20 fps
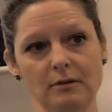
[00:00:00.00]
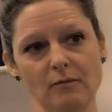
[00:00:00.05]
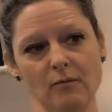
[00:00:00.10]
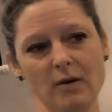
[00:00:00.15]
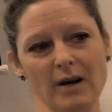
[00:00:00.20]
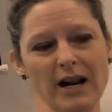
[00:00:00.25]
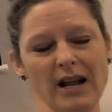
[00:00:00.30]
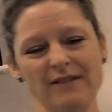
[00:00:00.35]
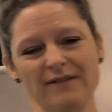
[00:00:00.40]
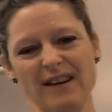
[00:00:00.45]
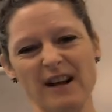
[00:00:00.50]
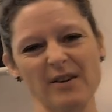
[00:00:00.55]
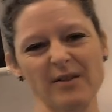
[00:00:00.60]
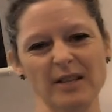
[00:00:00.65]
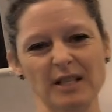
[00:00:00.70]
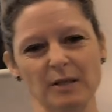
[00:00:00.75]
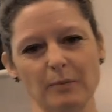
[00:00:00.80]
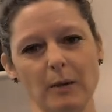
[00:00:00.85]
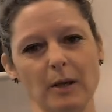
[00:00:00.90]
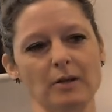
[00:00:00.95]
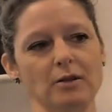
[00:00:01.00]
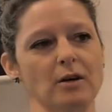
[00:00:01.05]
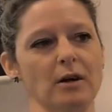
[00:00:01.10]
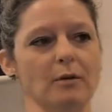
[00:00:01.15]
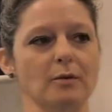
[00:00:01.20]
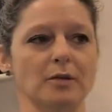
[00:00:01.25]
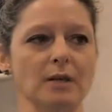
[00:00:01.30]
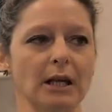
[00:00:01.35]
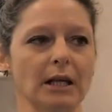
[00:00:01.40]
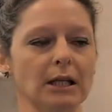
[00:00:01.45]
when I found this picture,
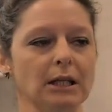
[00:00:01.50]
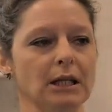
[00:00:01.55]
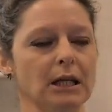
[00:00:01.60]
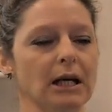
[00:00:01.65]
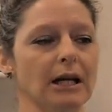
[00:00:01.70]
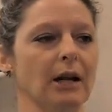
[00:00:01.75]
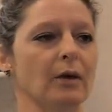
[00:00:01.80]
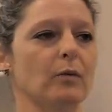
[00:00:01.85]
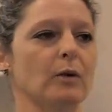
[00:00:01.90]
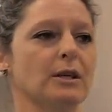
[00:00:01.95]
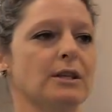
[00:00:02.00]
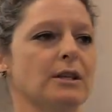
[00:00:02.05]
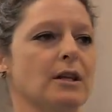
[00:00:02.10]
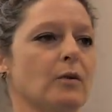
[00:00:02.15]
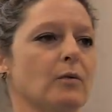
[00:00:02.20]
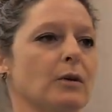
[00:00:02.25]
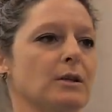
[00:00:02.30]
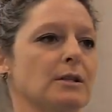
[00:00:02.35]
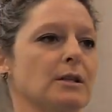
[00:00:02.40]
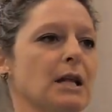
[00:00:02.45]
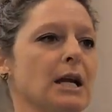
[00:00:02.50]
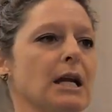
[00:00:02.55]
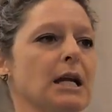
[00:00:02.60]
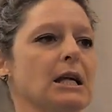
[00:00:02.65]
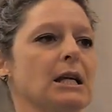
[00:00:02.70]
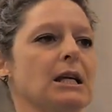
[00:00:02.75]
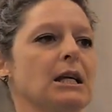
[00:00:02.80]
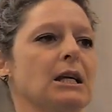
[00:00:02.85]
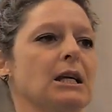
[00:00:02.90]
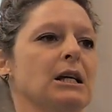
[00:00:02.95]
I was like, God, I wish there was
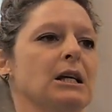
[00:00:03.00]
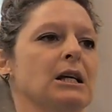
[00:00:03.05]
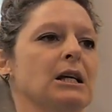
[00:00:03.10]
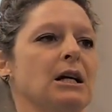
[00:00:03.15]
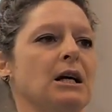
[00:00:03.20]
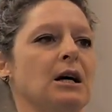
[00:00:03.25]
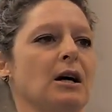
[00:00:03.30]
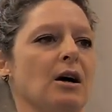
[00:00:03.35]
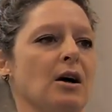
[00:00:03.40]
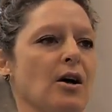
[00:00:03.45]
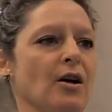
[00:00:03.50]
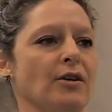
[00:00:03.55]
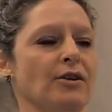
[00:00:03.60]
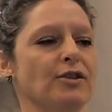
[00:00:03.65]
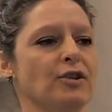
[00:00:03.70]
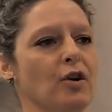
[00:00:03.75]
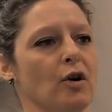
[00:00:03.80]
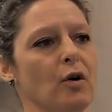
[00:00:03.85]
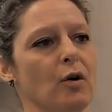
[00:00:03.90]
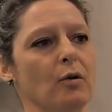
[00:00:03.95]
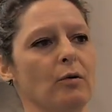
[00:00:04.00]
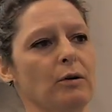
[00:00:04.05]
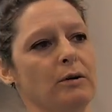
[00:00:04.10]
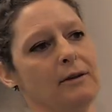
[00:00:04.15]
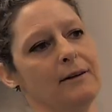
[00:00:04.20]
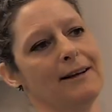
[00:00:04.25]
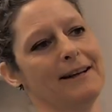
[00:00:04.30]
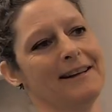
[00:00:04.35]
like also